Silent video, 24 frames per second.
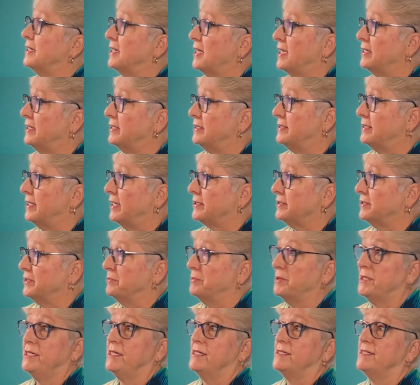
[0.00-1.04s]
lie detector
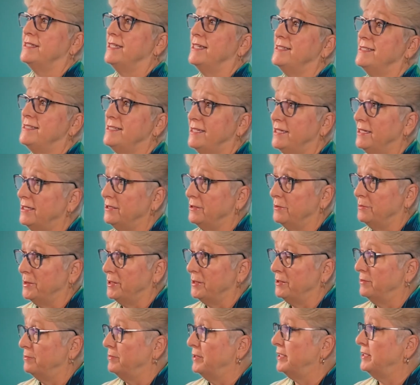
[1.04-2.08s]
because they'd signal me
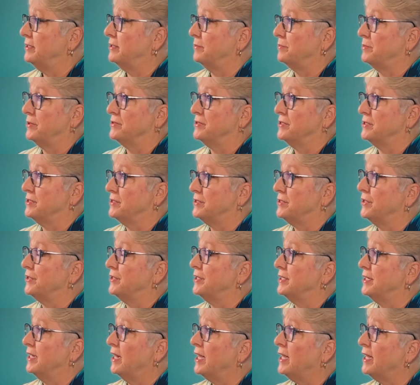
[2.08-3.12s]
the minute the person
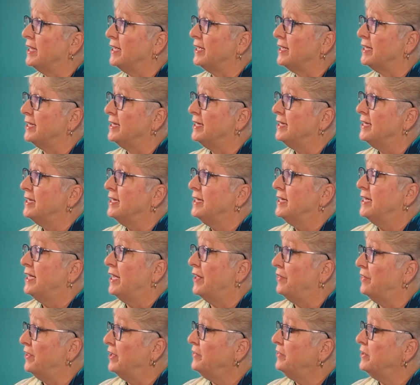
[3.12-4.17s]
started lying.
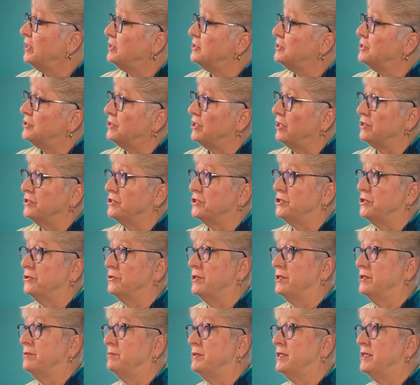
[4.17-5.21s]
And then they'd start
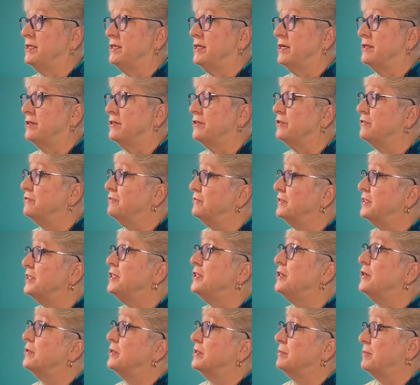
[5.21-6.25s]
showing me a little
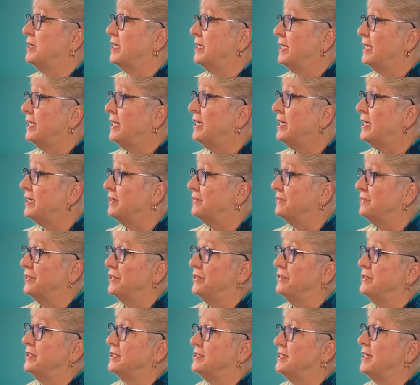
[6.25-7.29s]
video in my head of
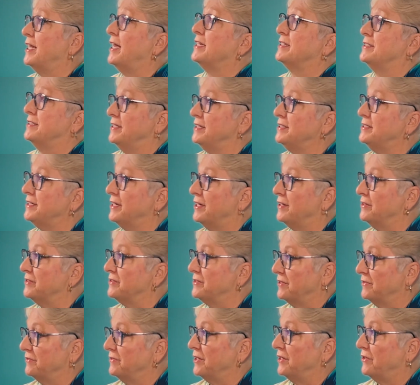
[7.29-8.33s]
their exact details
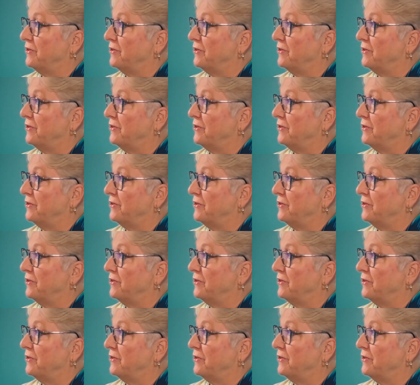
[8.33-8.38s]
of their